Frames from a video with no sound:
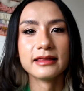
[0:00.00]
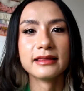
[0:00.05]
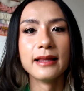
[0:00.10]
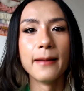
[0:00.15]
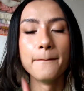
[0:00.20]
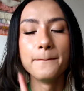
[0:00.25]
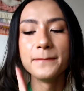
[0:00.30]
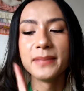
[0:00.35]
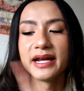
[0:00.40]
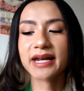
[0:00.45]

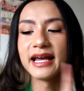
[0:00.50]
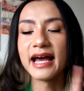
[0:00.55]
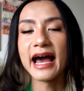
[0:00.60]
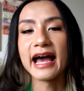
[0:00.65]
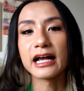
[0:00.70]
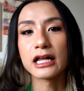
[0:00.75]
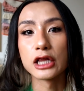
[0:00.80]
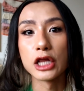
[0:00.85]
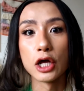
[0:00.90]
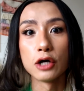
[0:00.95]
The minute
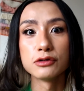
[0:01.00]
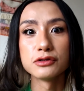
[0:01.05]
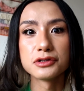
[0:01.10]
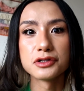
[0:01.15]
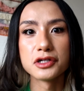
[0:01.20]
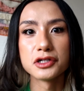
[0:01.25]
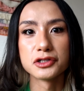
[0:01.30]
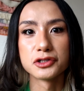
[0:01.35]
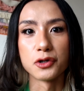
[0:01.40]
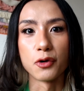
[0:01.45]
I closed
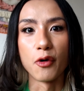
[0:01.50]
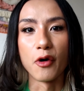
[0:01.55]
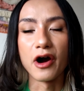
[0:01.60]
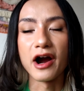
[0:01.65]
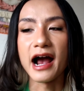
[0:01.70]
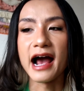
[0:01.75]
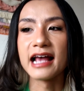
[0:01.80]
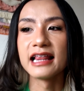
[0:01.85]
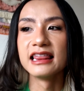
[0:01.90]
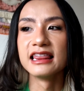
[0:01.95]
the
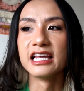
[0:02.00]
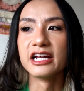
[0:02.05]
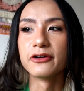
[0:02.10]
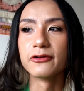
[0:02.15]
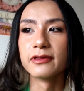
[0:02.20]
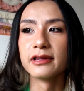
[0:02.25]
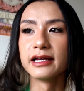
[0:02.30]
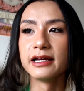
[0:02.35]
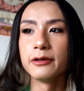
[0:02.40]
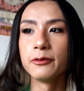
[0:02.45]
door, I
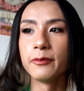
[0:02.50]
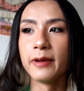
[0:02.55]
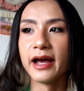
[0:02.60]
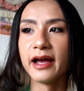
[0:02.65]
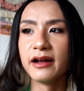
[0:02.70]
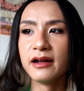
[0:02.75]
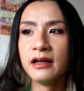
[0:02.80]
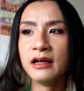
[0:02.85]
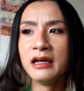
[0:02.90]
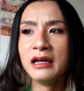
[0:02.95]
literally went,